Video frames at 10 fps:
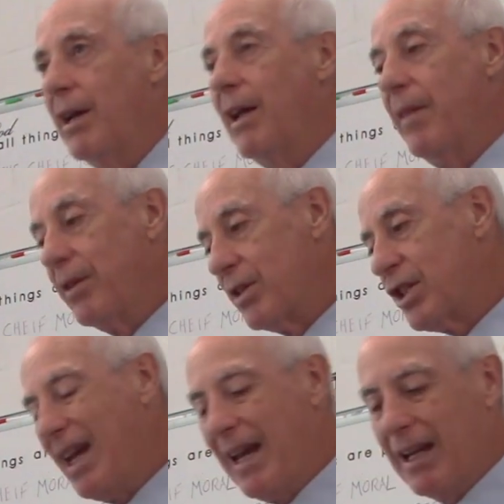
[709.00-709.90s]
And they're
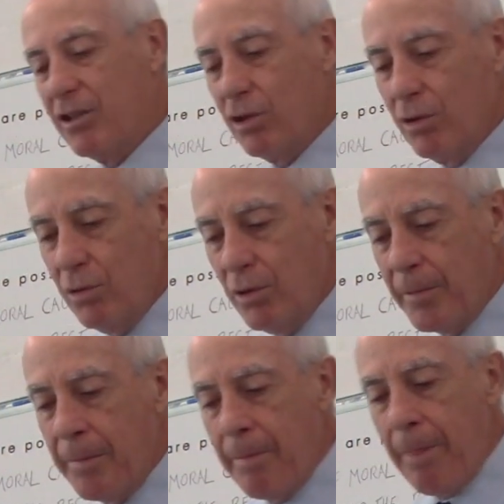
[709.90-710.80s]
saying to
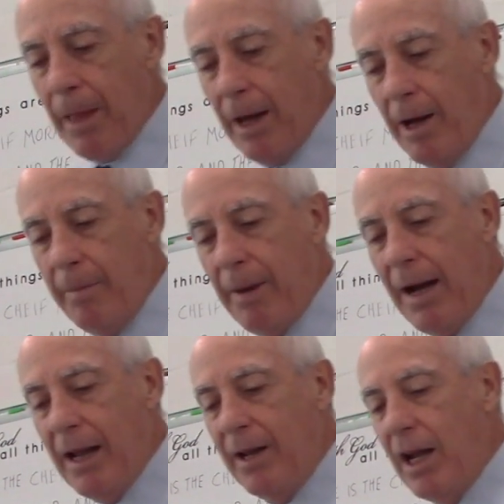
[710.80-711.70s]

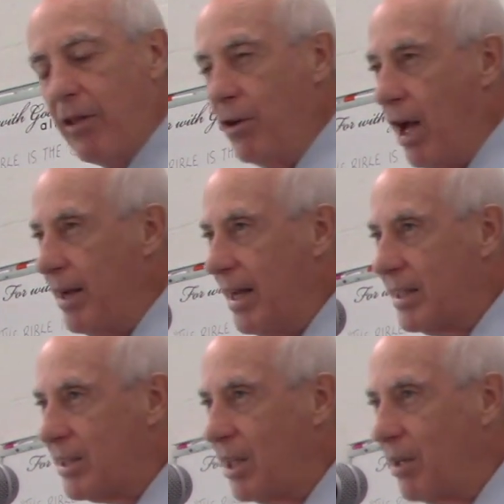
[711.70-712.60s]
Pilate, now they're not
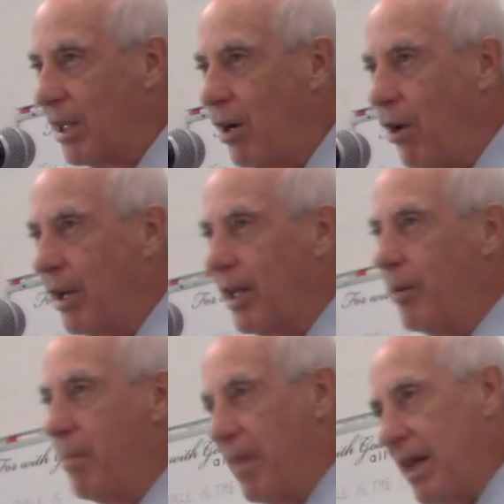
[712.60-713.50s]
necessarily calling
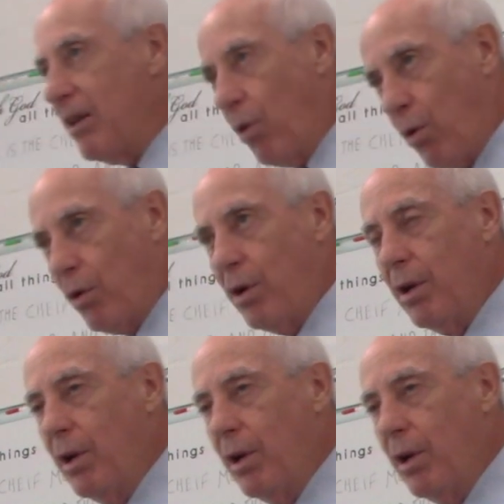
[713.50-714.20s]
him the Lord,